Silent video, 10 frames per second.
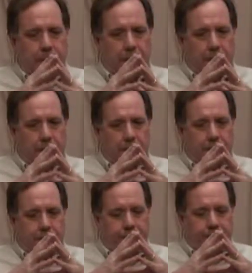
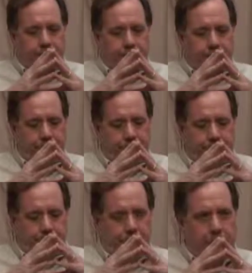Um, so
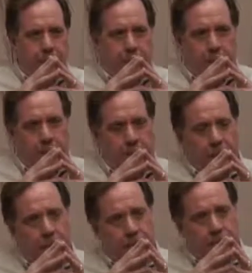at this point, Mike, you were
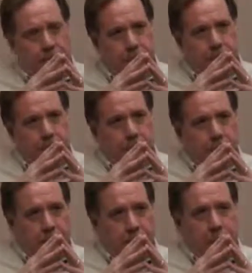20 years
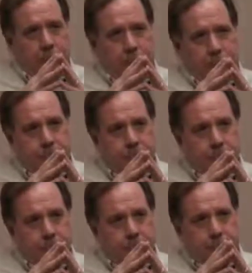old.
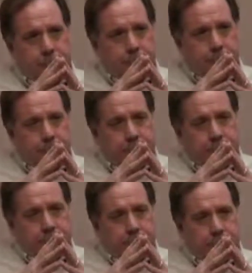You had
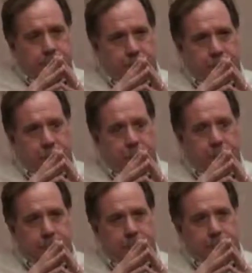um,
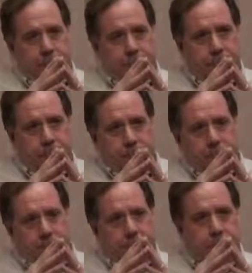
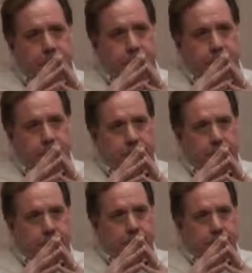18 months,
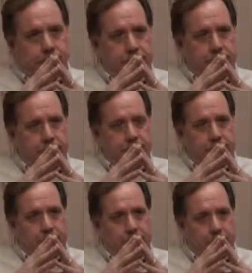two years
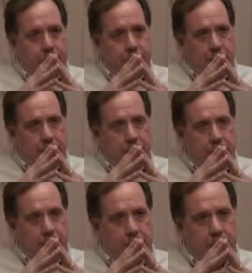service
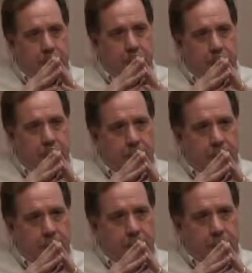with the
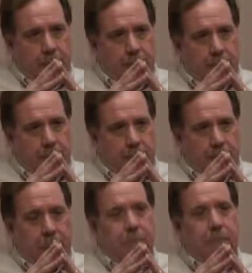Eastern Airlines,